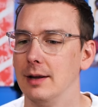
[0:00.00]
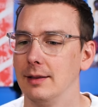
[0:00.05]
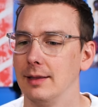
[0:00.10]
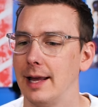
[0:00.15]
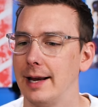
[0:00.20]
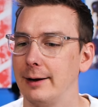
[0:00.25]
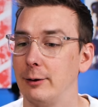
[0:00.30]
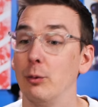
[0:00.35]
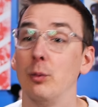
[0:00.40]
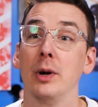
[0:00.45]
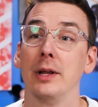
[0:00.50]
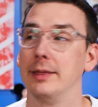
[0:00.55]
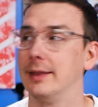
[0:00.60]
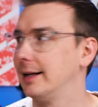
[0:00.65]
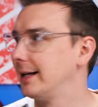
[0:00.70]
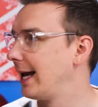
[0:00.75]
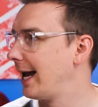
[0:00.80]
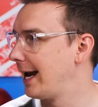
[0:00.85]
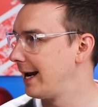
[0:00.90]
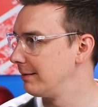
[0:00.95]
like win the
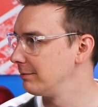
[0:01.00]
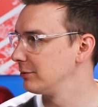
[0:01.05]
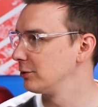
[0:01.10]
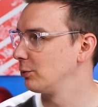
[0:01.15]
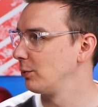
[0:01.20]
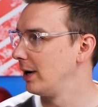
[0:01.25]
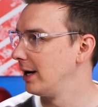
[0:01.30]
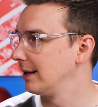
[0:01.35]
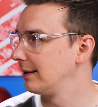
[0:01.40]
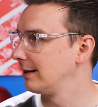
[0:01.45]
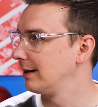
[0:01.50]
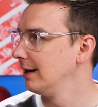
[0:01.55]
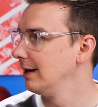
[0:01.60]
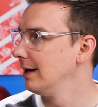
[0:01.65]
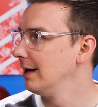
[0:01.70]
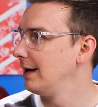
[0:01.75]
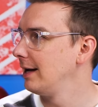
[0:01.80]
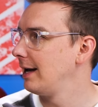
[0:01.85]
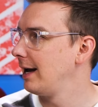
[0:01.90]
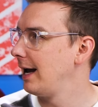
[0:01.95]
games
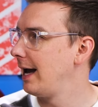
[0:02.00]
with,